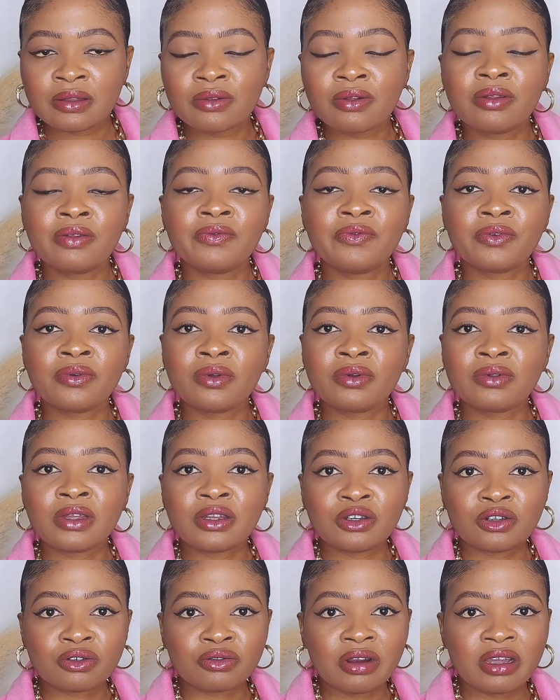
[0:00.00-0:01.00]
Don't follow the
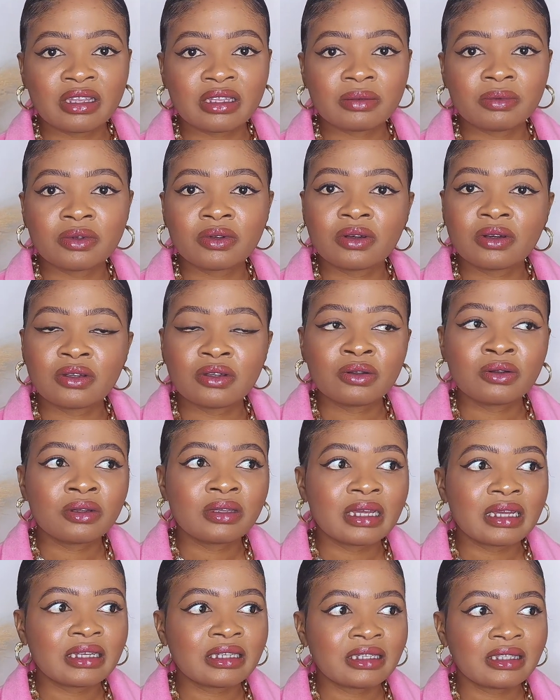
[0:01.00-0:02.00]
trends, because you know
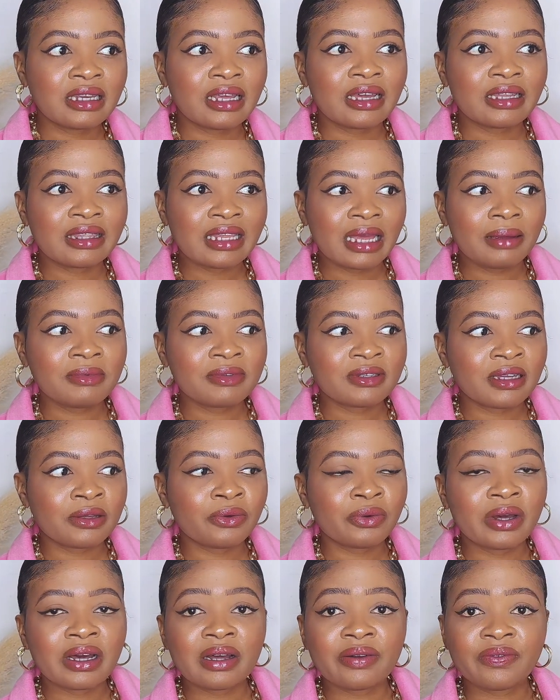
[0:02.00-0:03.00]
that there are times that
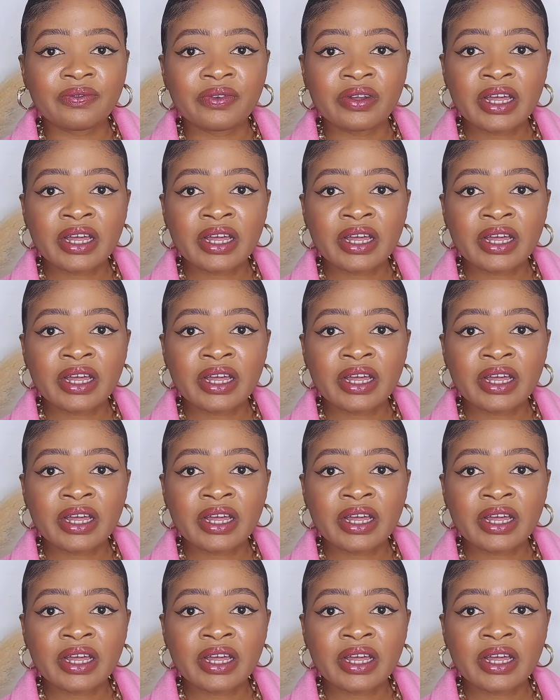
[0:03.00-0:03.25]
you have